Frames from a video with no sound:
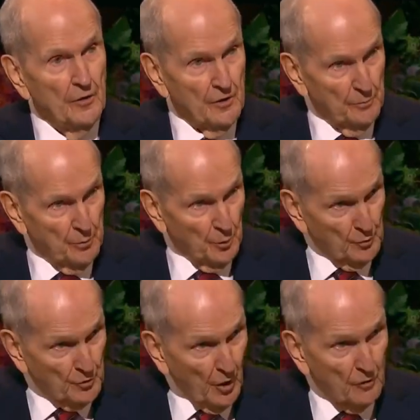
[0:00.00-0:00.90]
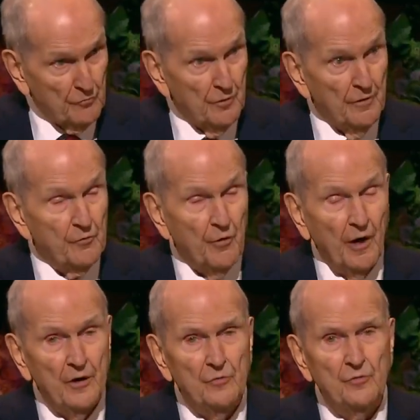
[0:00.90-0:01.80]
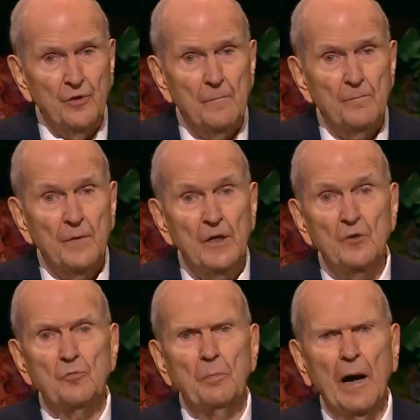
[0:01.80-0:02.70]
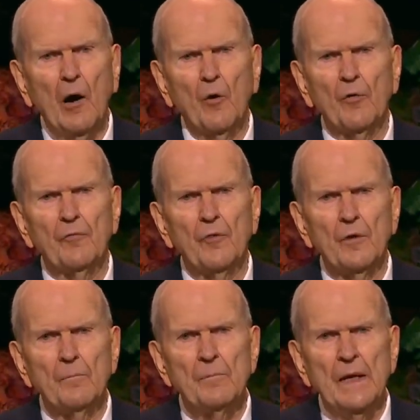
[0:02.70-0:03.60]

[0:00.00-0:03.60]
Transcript: The pure doctrine of Christ is powerful.